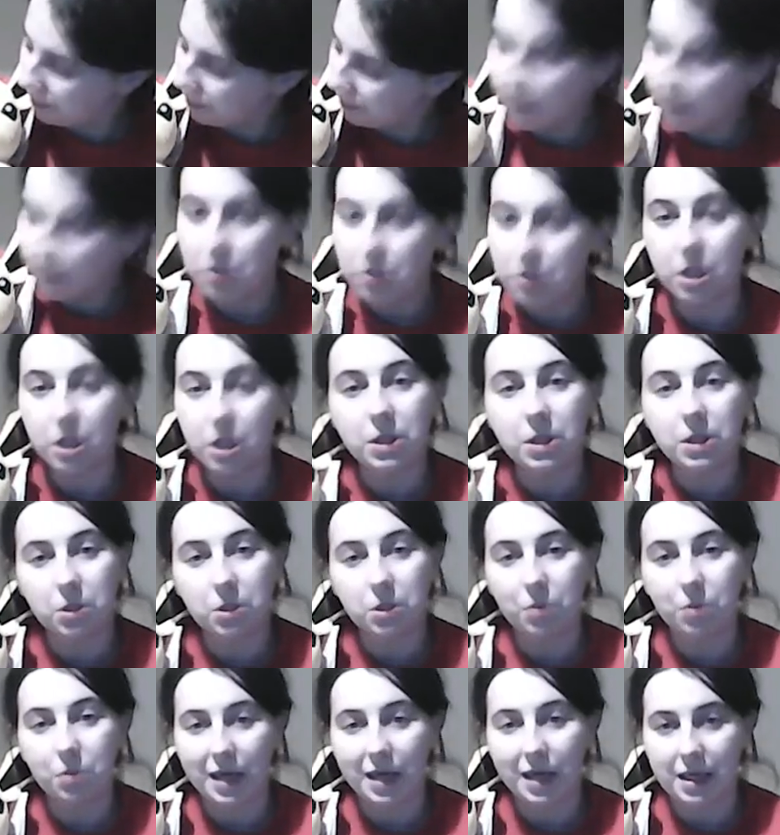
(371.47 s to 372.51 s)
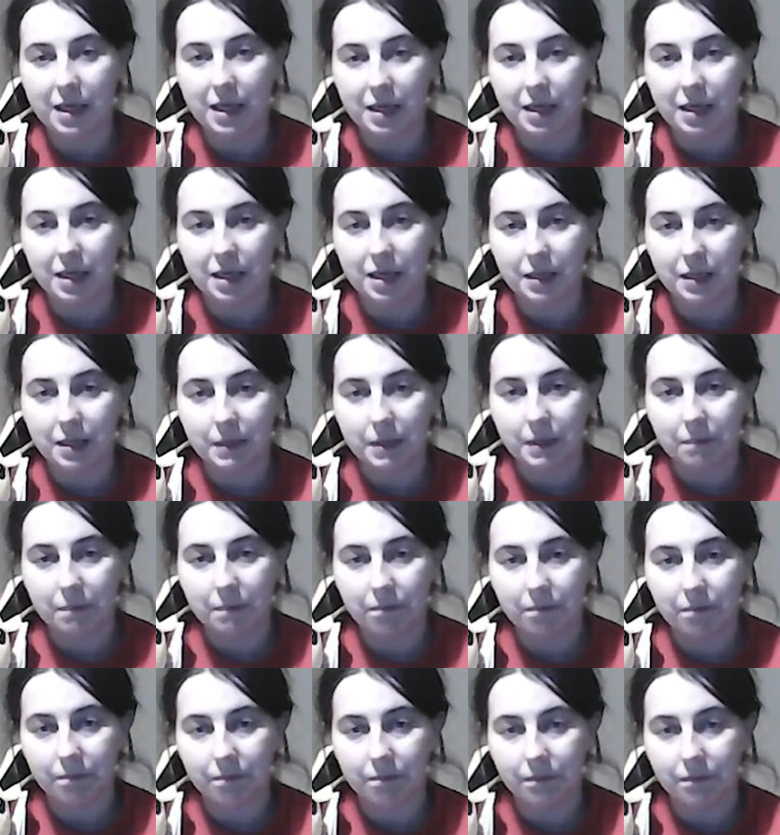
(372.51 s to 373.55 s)
just the way he is.
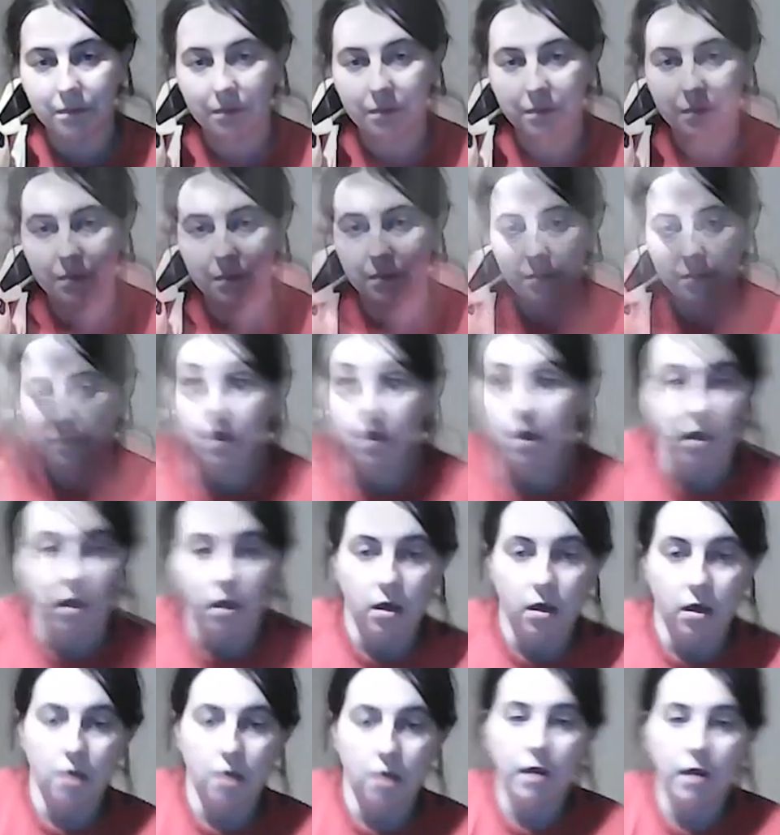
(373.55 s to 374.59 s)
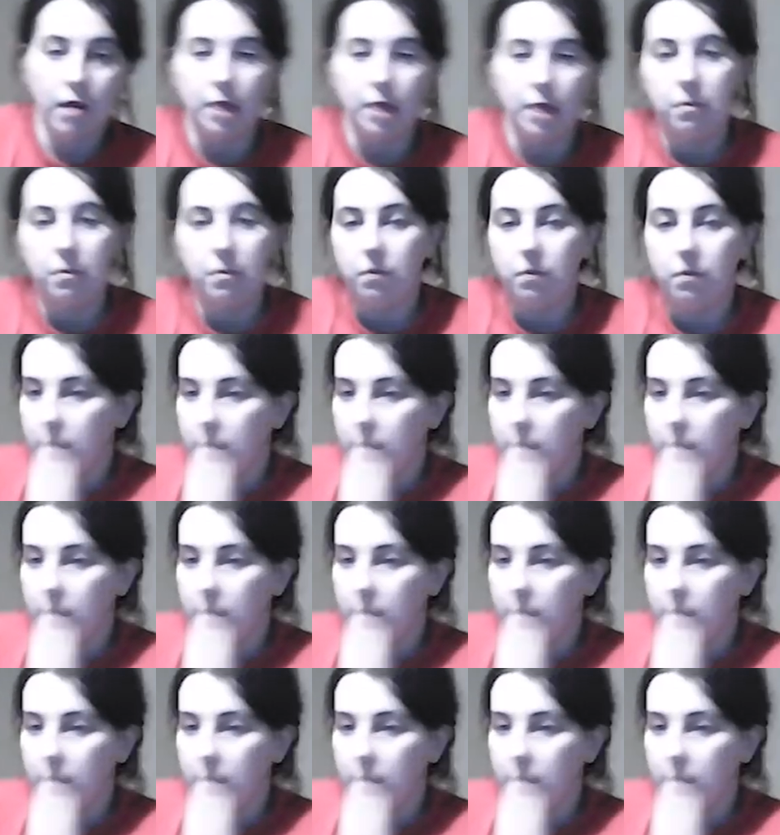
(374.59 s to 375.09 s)
Okay, moving